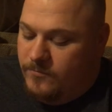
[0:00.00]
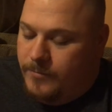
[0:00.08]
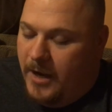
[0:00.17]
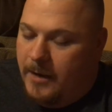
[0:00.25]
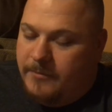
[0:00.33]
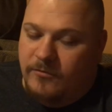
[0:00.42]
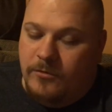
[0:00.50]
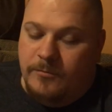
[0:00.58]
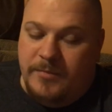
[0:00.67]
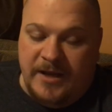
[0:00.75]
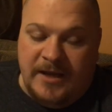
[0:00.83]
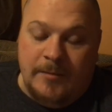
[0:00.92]
Bobby
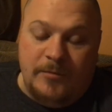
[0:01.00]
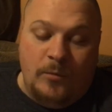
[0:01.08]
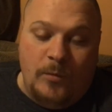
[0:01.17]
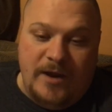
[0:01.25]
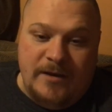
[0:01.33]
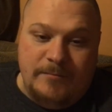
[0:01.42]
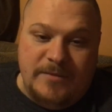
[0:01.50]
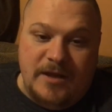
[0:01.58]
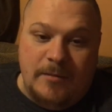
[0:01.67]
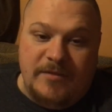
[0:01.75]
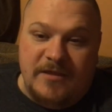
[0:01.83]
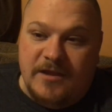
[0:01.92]
Roode picking up the win,
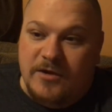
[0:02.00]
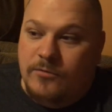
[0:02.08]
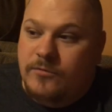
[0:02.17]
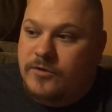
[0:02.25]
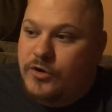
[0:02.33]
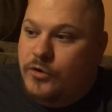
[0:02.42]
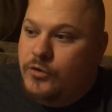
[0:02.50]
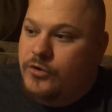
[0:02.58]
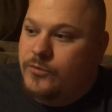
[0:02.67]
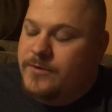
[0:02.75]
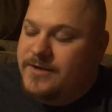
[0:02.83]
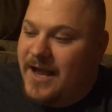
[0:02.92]
becoming the new
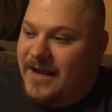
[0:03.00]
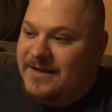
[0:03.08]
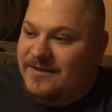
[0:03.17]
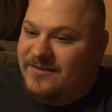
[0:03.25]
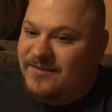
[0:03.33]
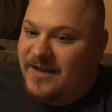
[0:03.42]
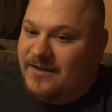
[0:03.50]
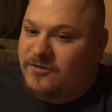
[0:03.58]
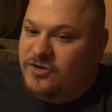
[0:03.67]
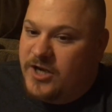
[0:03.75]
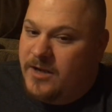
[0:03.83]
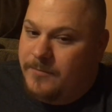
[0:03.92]
United States
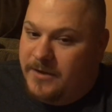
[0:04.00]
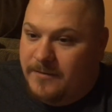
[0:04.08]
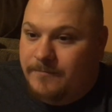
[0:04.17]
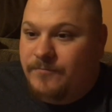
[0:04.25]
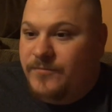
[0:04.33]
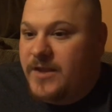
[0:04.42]
champion.